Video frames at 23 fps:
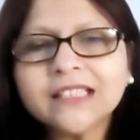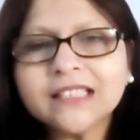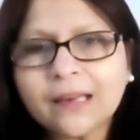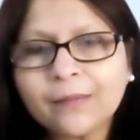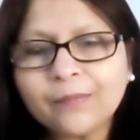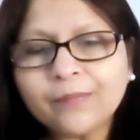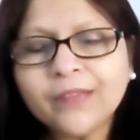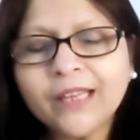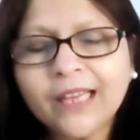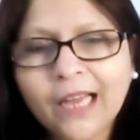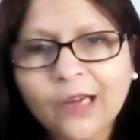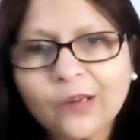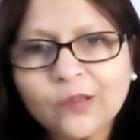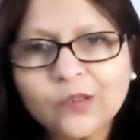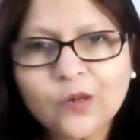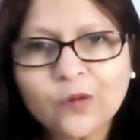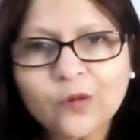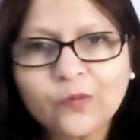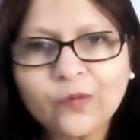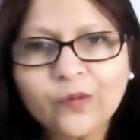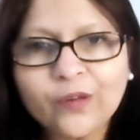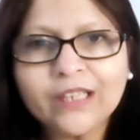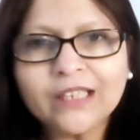something out
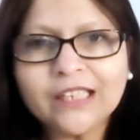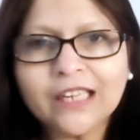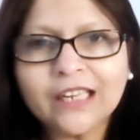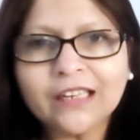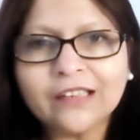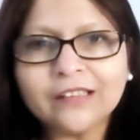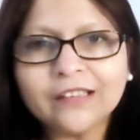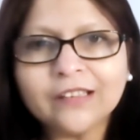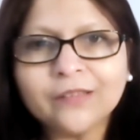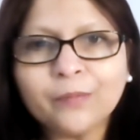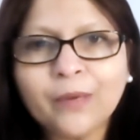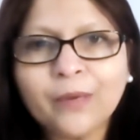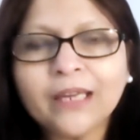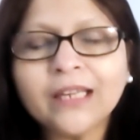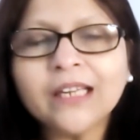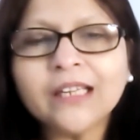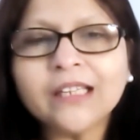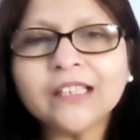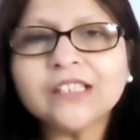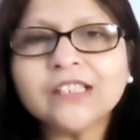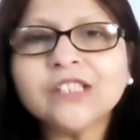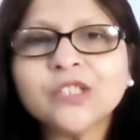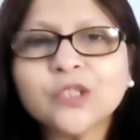of it and
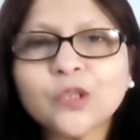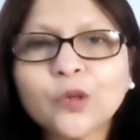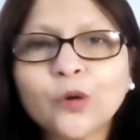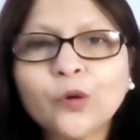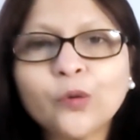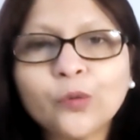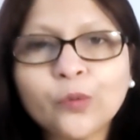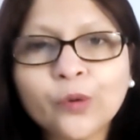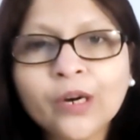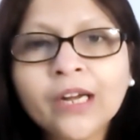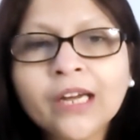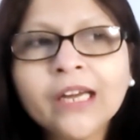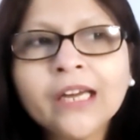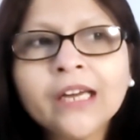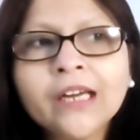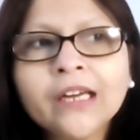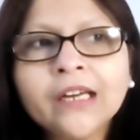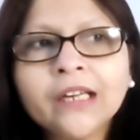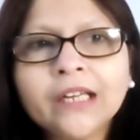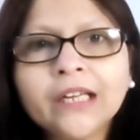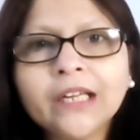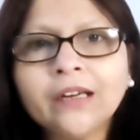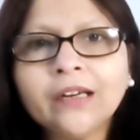making it so
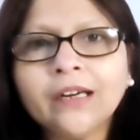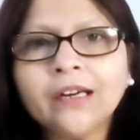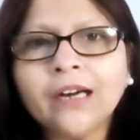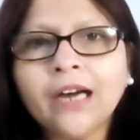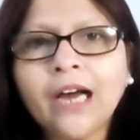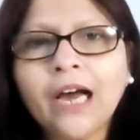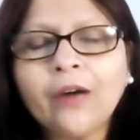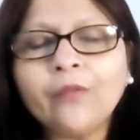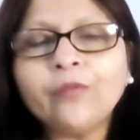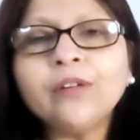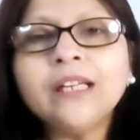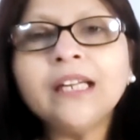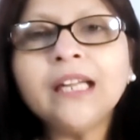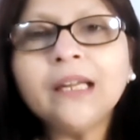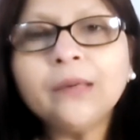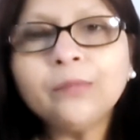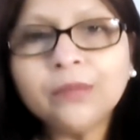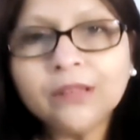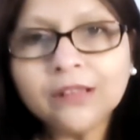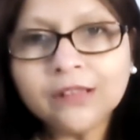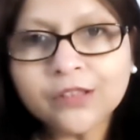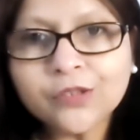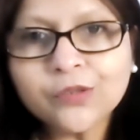
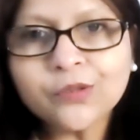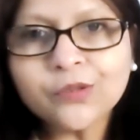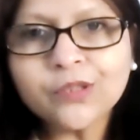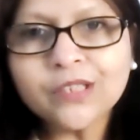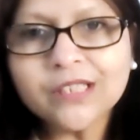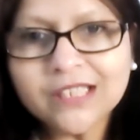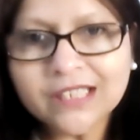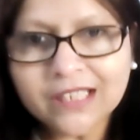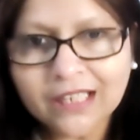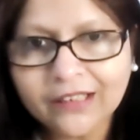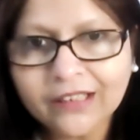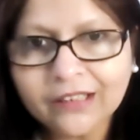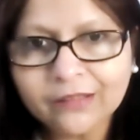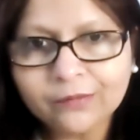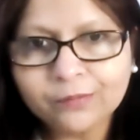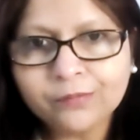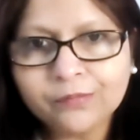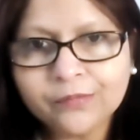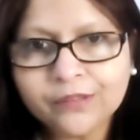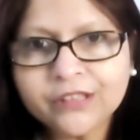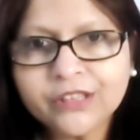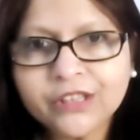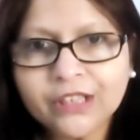available to the
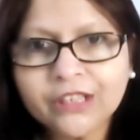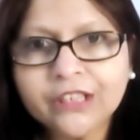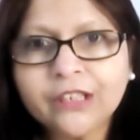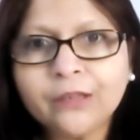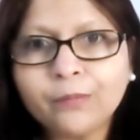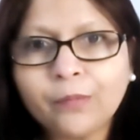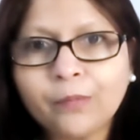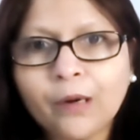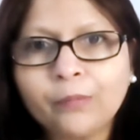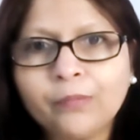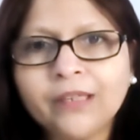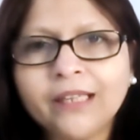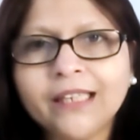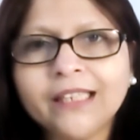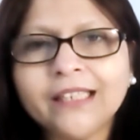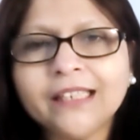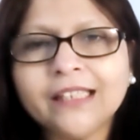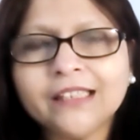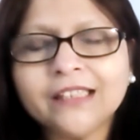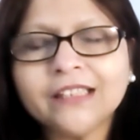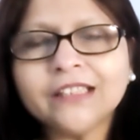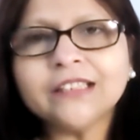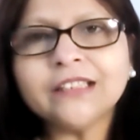general public,
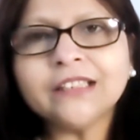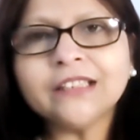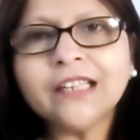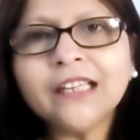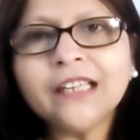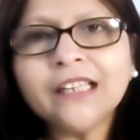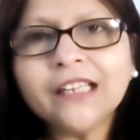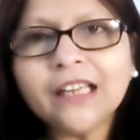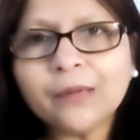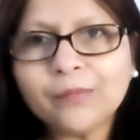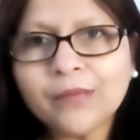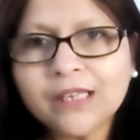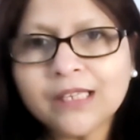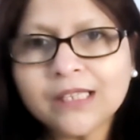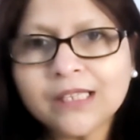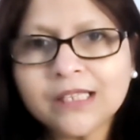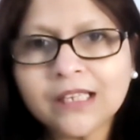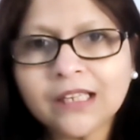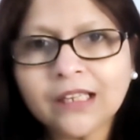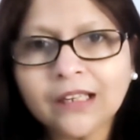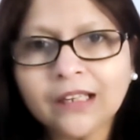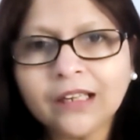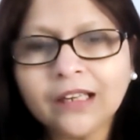it's really
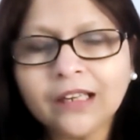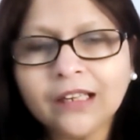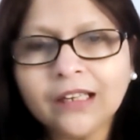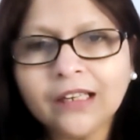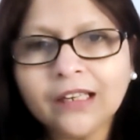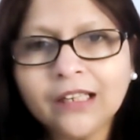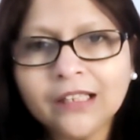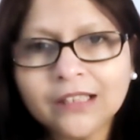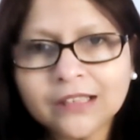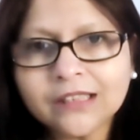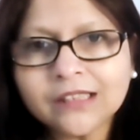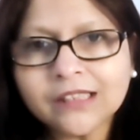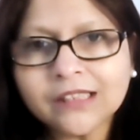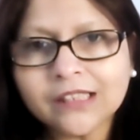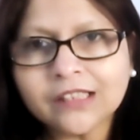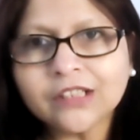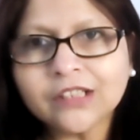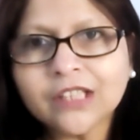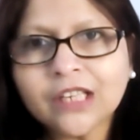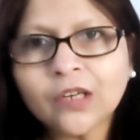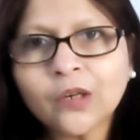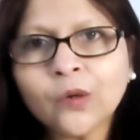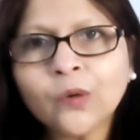amazing, isn't
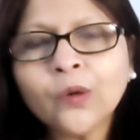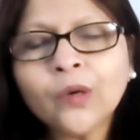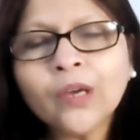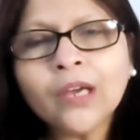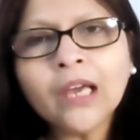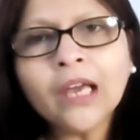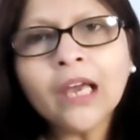it? So